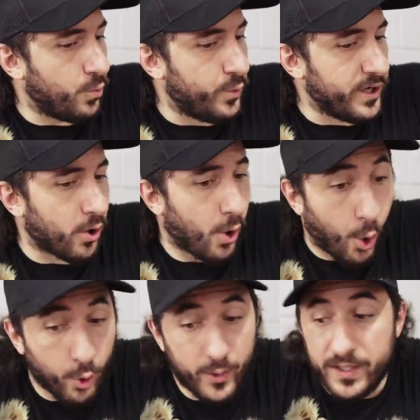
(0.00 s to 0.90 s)
We are
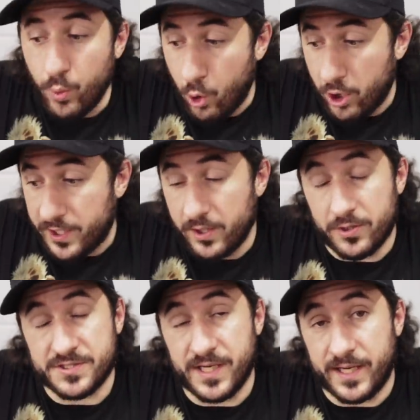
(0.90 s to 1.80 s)
already working on
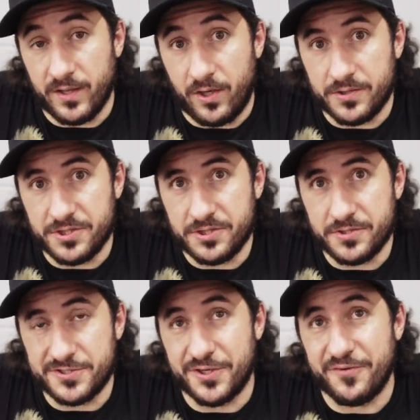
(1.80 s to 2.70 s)
our second launch.
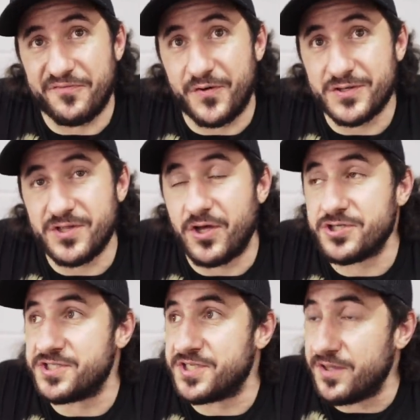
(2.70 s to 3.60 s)
So first
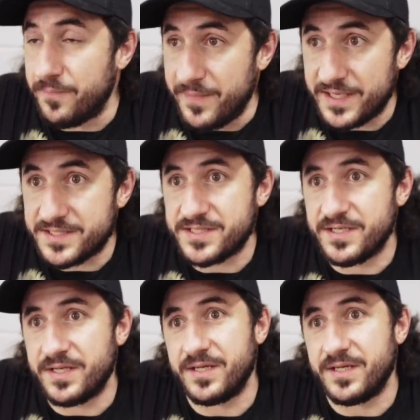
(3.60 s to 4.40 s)
launch is in the mix.